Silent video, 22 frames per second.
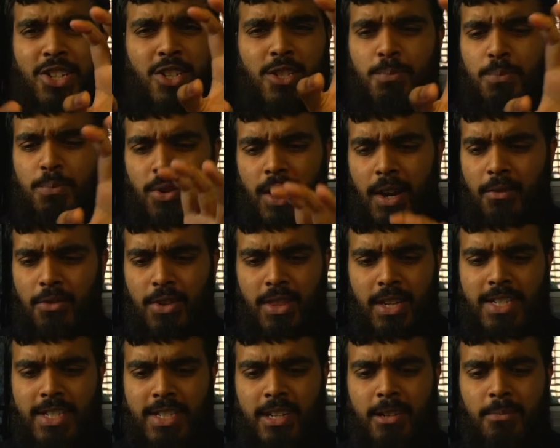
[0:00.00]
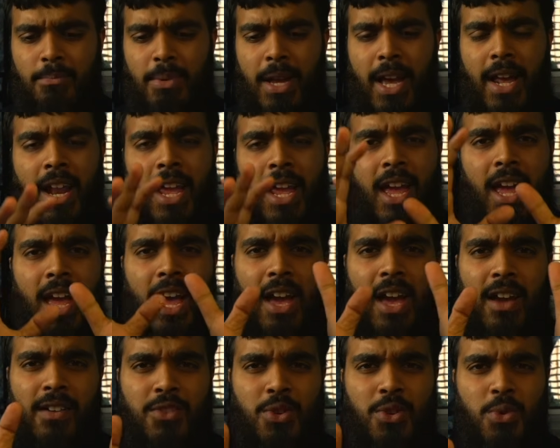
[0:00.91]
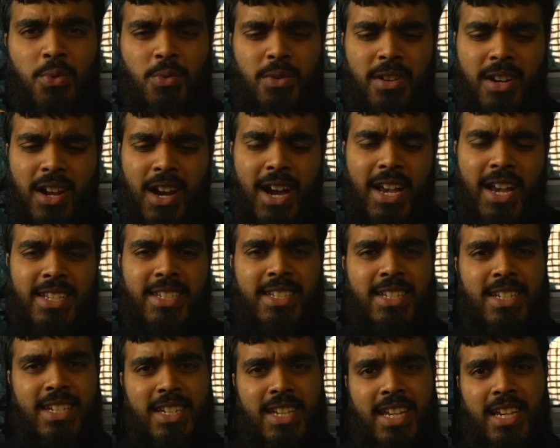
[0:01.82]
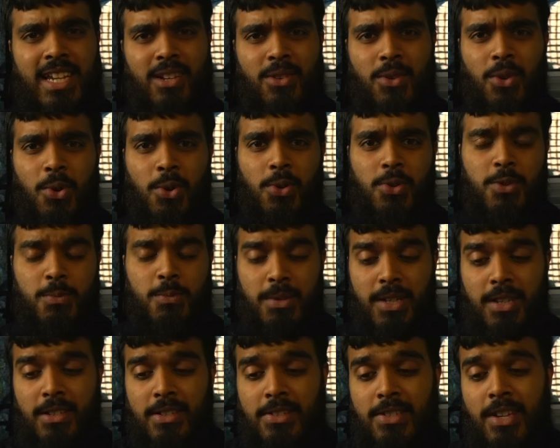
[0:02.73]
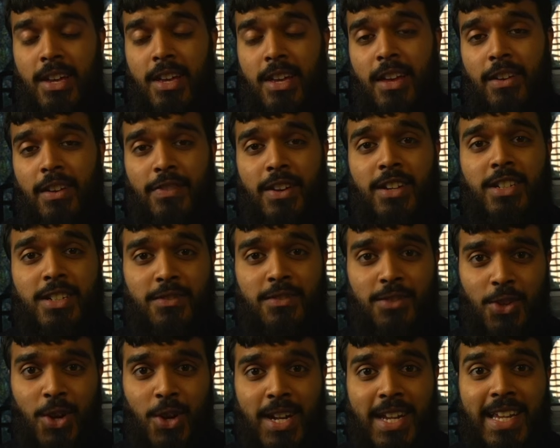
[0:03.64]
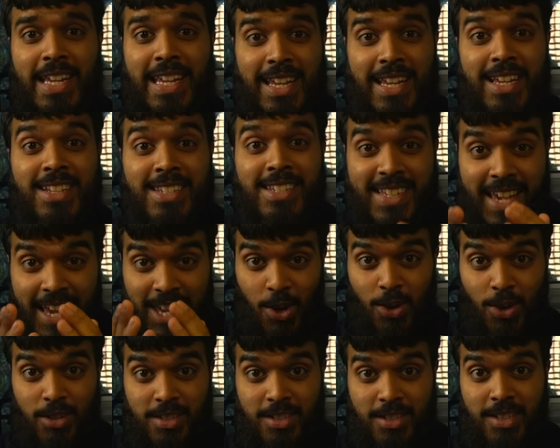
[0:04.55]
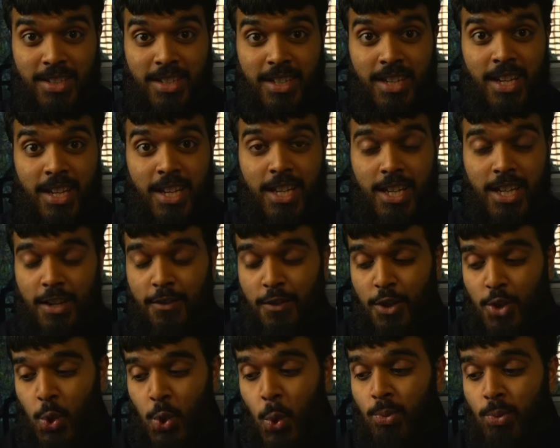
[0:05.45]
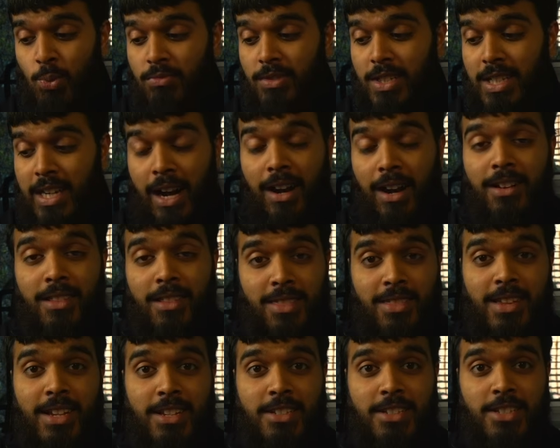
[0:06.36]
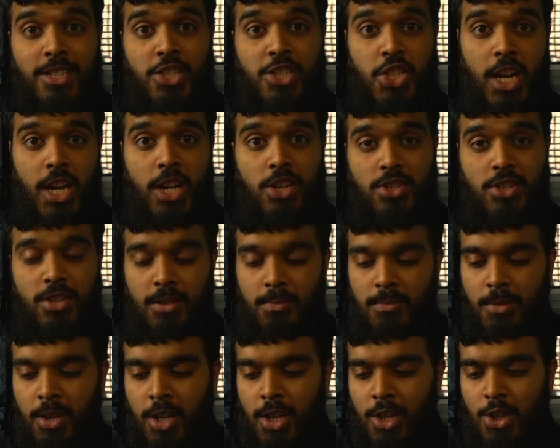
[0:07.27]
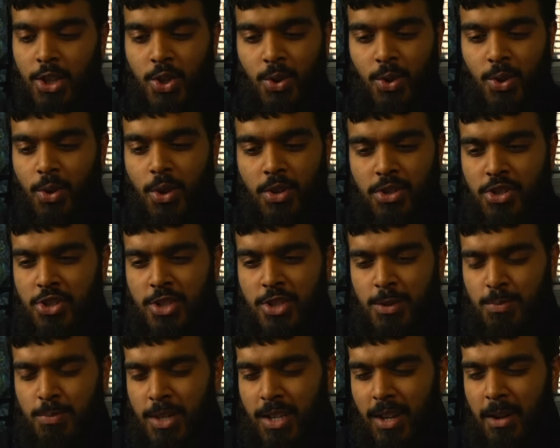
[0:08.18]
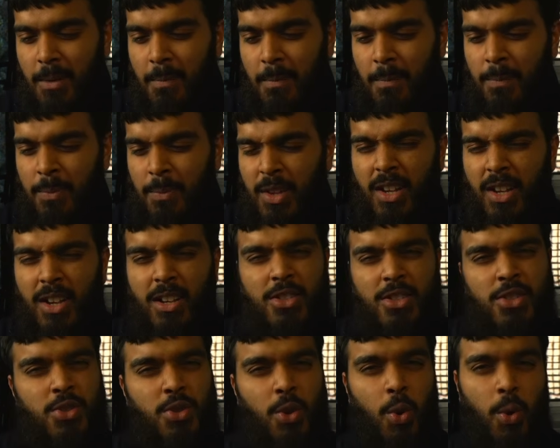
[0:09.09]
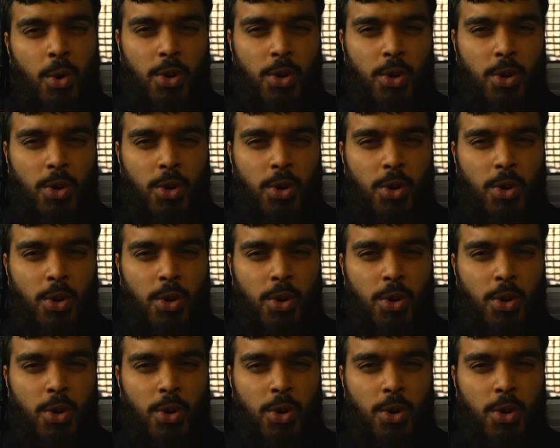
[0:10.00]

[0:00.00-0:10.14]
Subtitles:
put everything down pat, have your nice, neat notes, because effective learning is chaotic. If you don't cut things and change them, your notes just become a storage